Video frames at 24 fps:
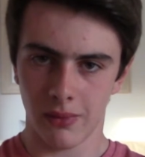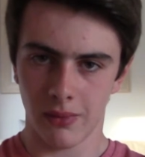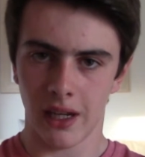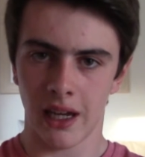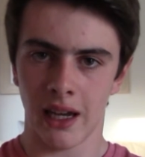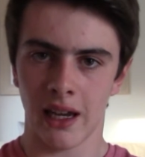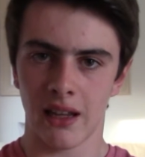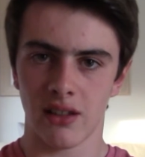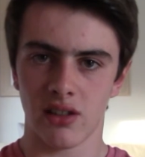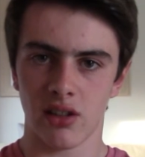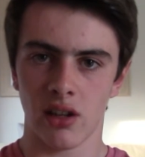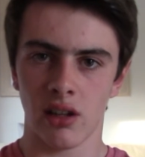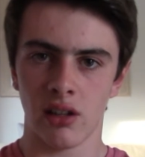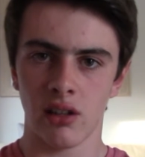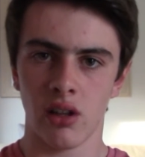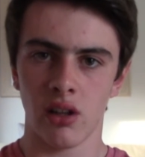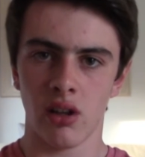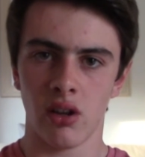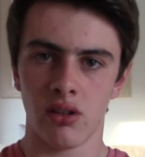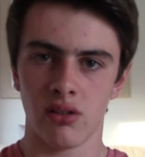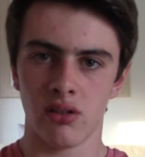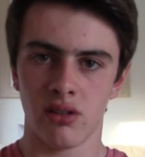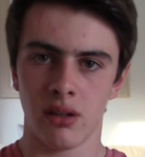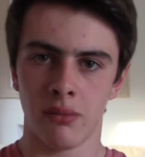As I
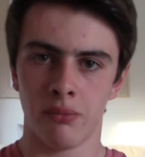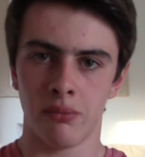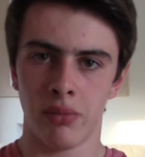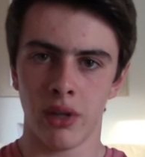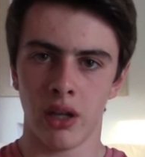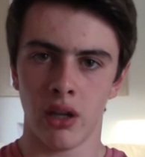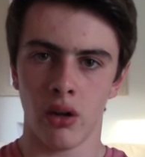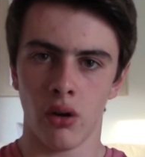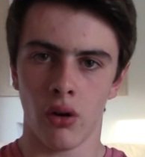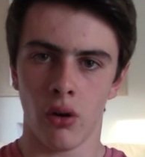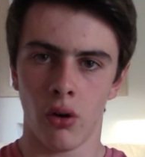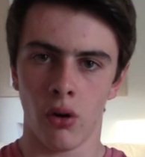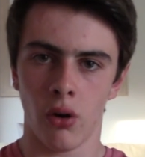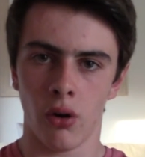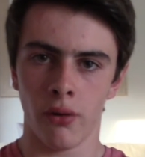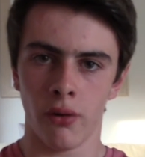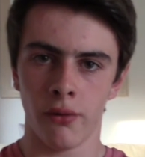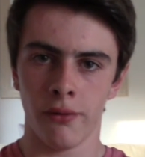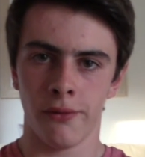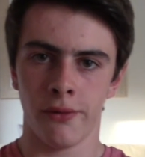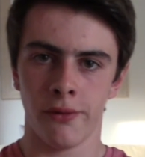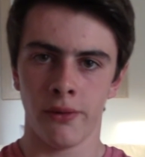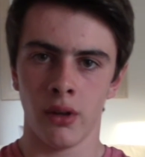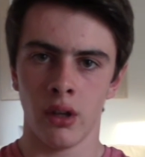learned a bit
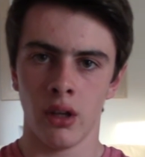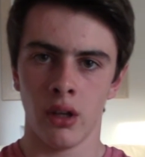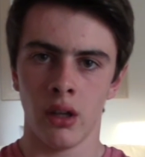of